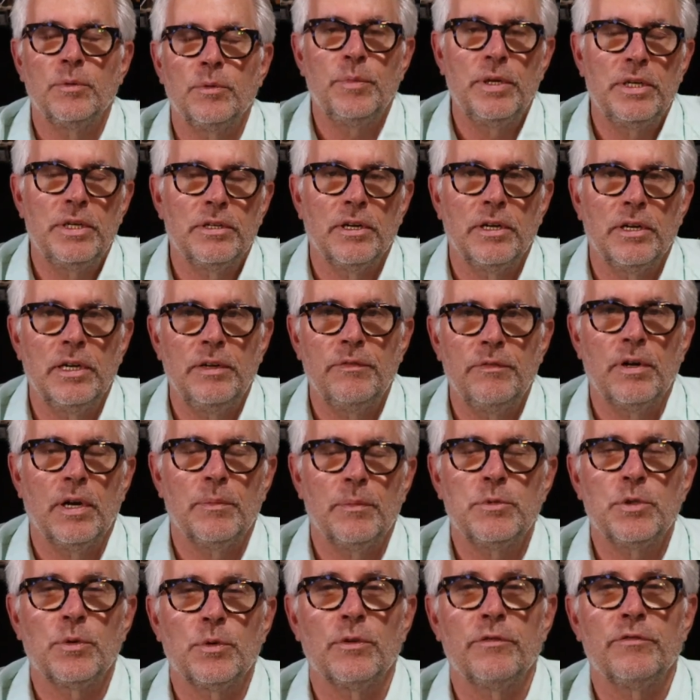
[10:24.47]
could be done even
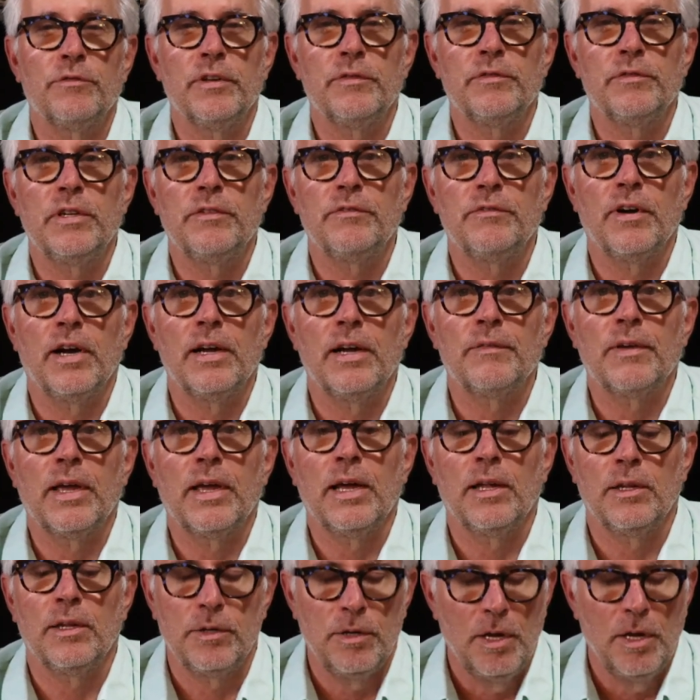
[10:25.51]
up to a 55
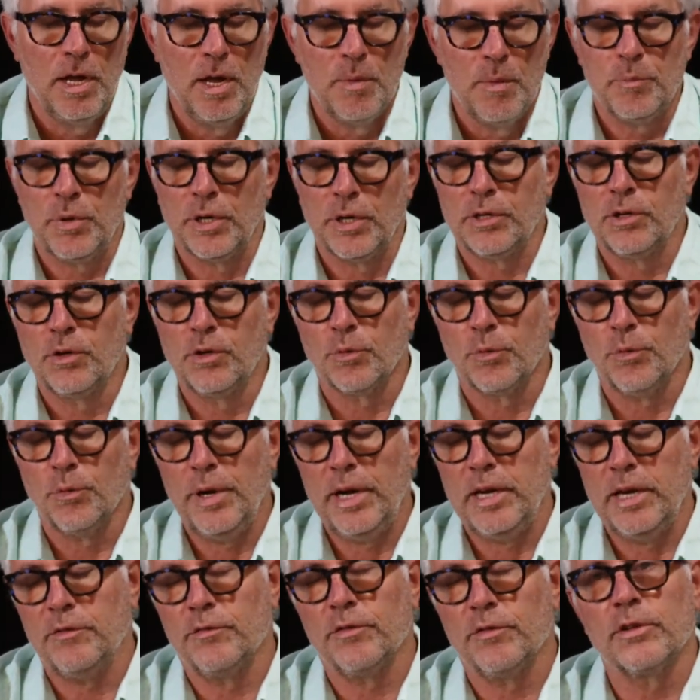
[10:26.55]
gallon, but
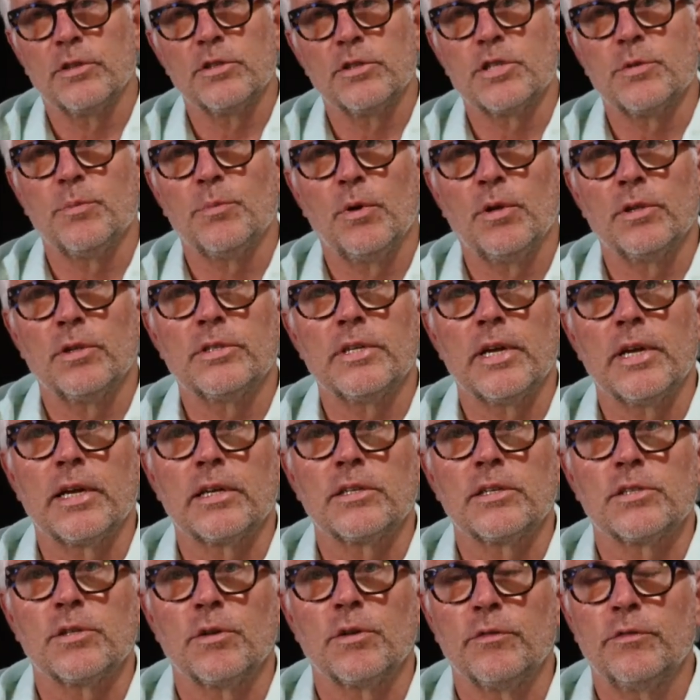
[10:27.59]
great for the small
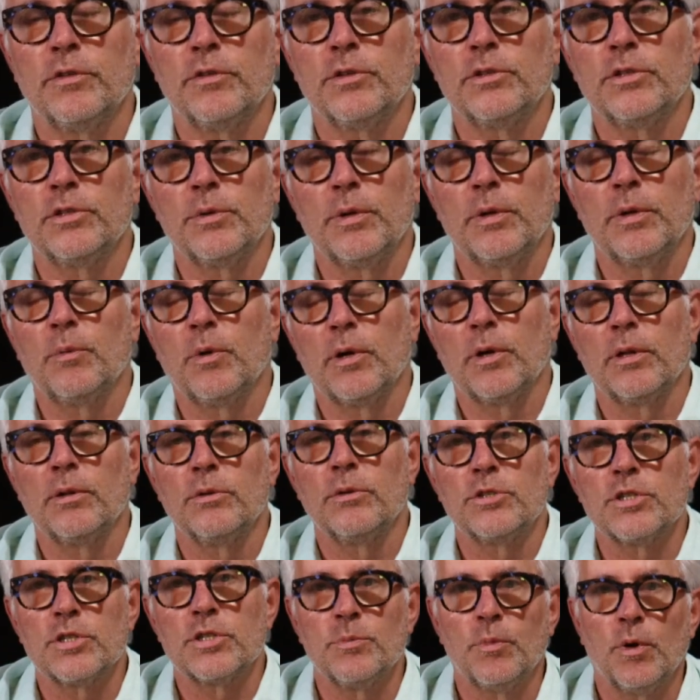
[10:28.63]
tanks. So if you're doing one of
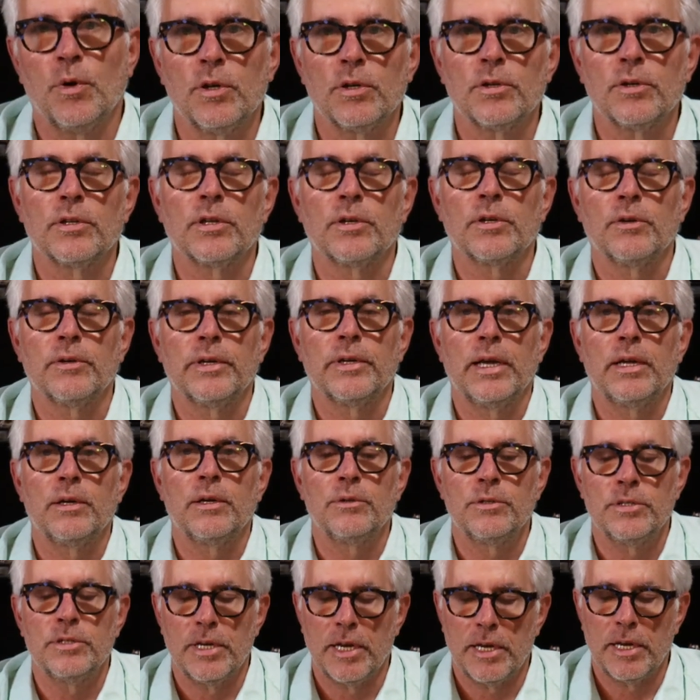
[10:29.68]
those smaller little
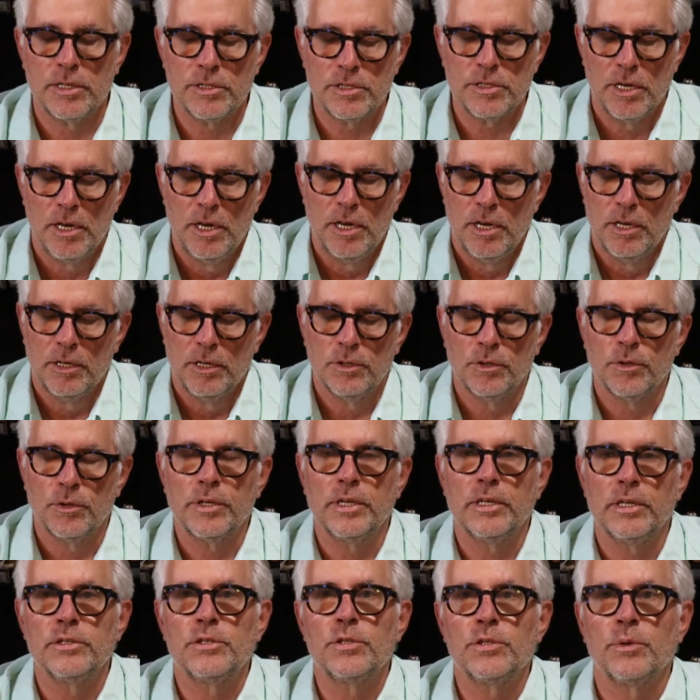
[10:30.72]
nano tanks, look
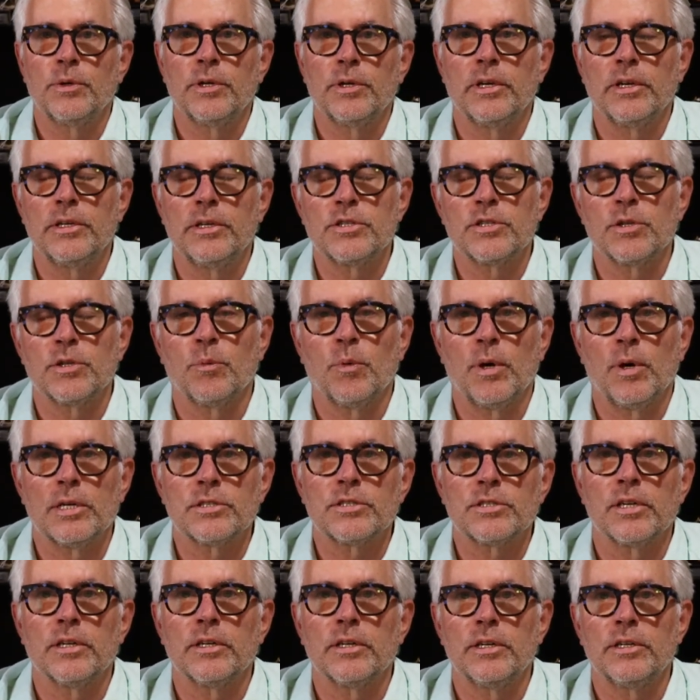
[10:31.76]
into a nice
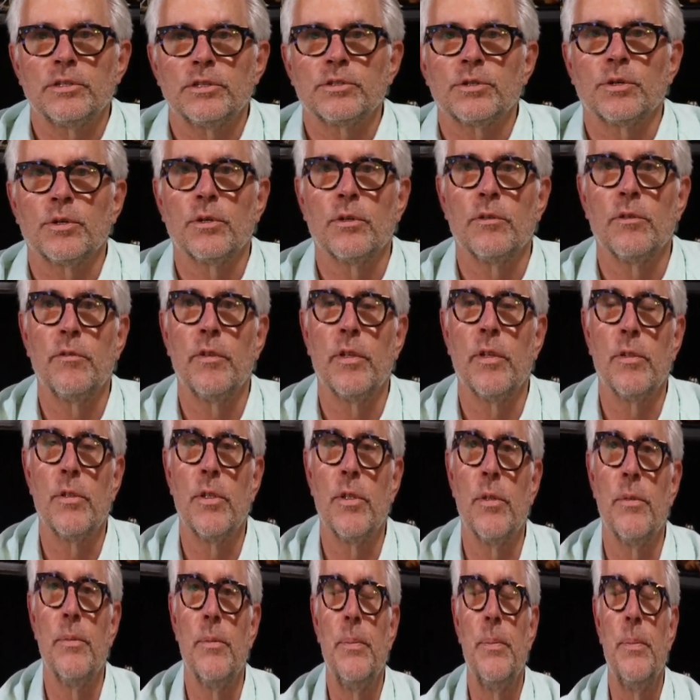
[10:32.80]
Awasa internal filter.